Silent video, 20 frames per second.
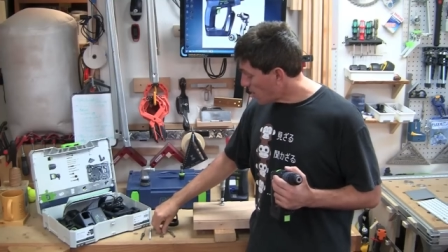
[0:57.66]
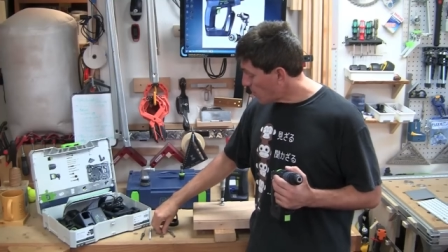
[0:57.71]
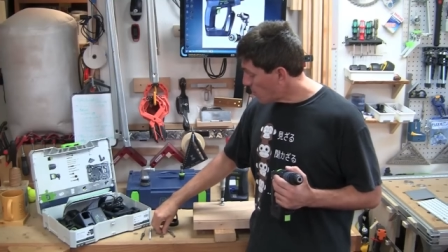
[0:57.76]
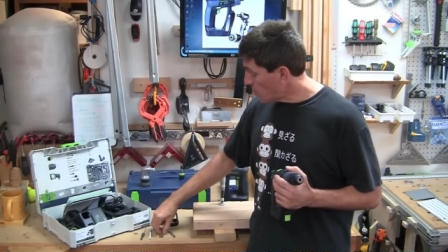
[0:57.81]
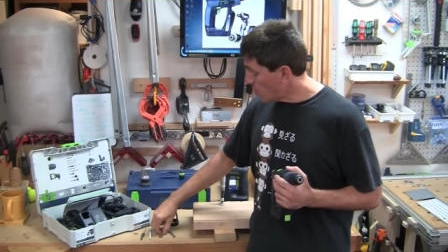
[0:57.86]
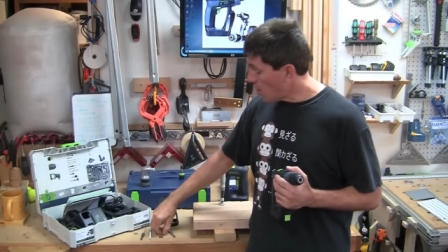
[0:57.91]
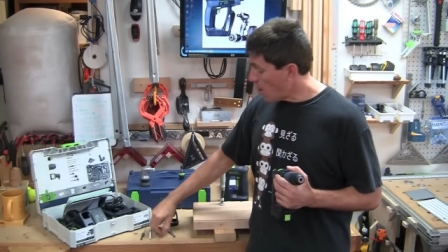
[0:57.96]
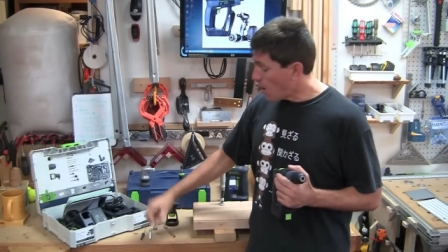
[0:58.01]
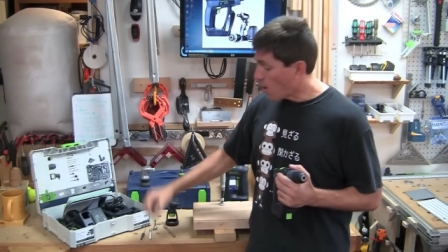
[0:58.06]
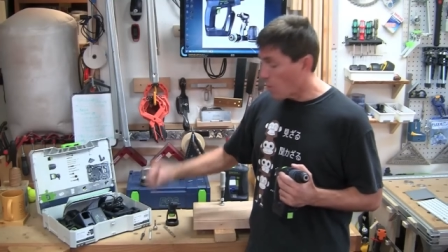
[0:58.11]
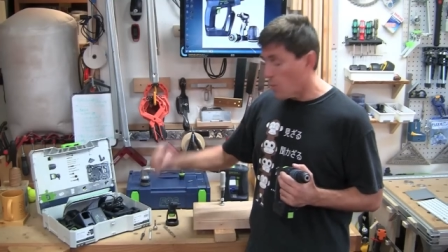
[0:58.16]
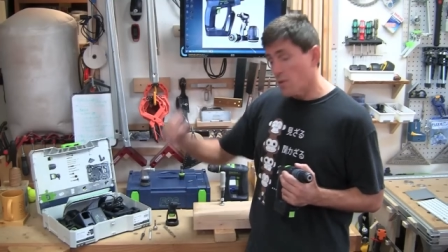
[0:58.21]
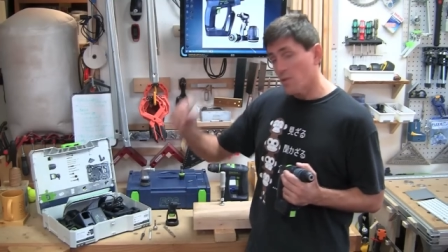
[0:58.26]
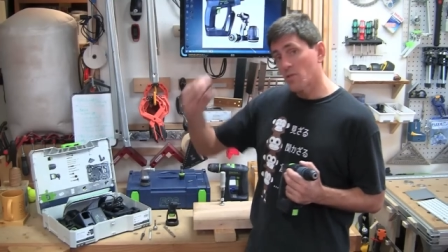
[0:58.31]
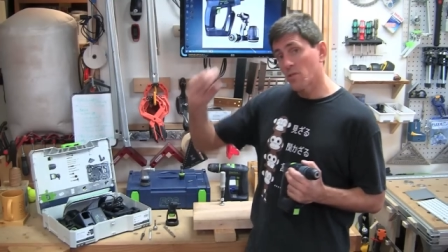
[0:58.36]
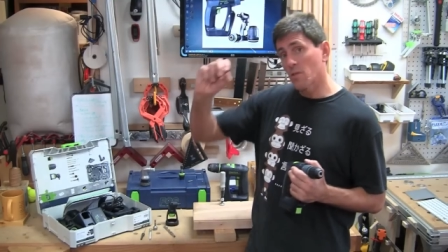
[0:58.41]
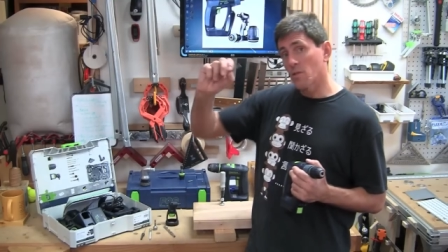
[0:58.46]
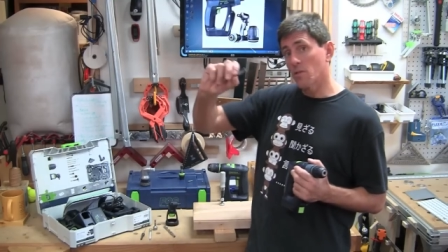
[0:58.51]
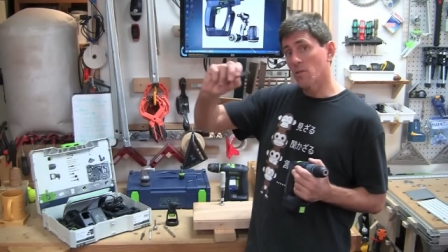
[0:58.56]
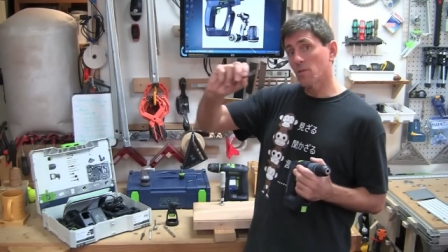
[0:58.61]
a couple long wood
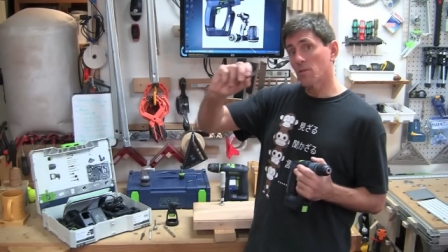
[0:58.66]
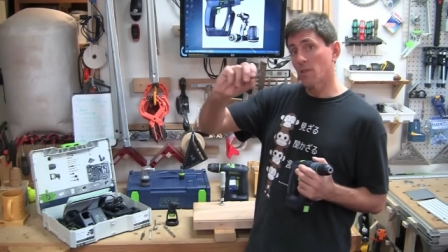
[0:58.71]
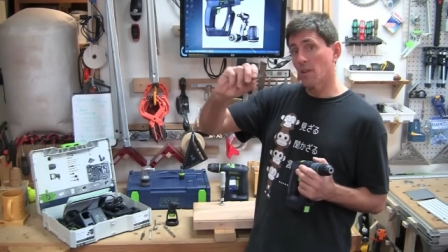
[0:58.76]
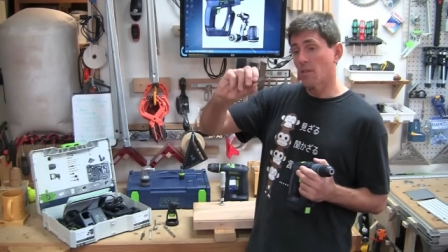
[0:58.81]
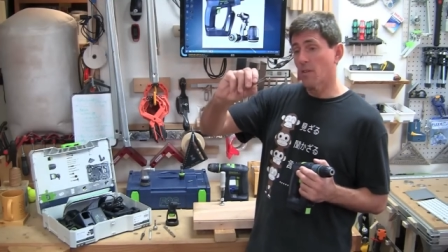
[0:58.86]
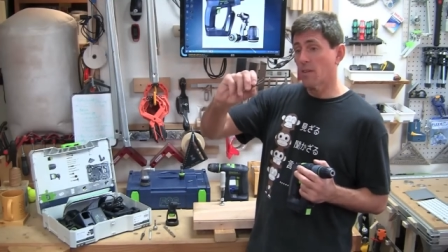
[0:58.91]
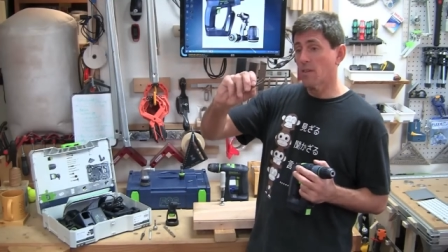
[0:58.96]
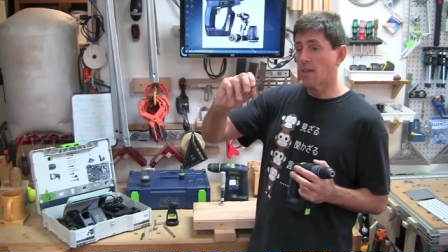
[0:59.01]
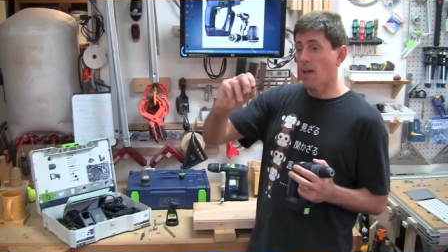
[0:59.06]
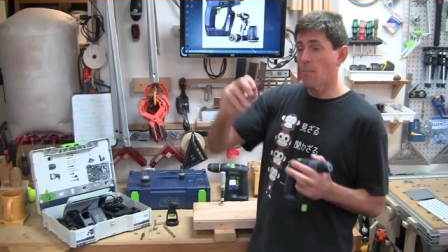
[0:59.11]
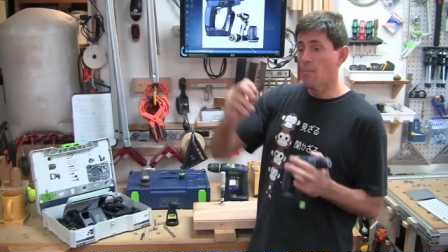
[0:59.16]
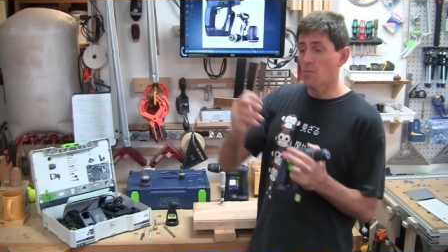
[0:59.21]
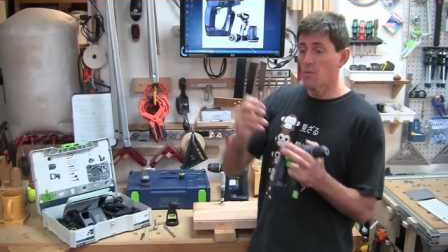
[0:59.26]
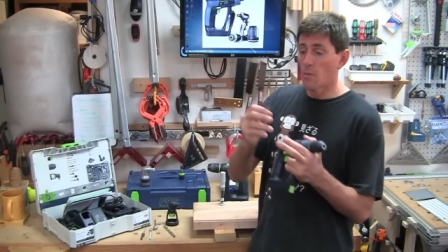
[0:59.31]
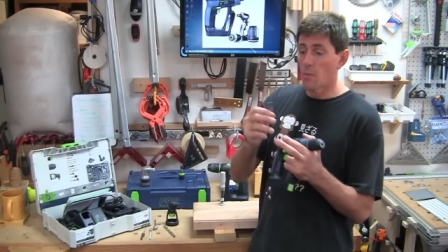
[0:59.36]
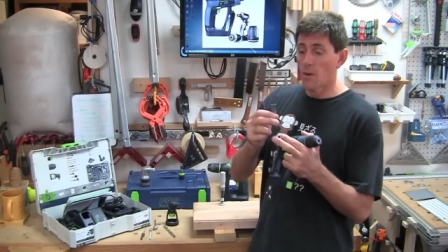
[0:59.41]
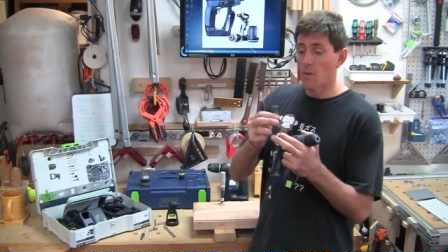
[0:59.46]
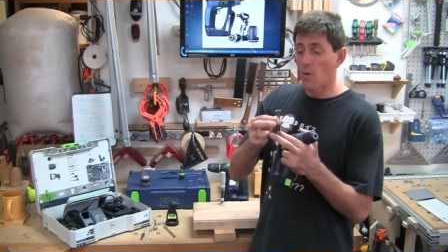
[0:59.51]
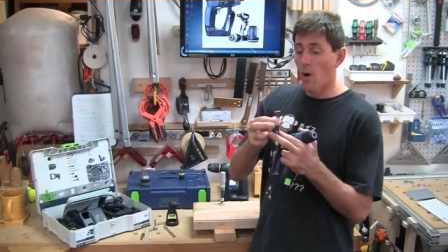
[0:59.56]
screws. Now these happen to be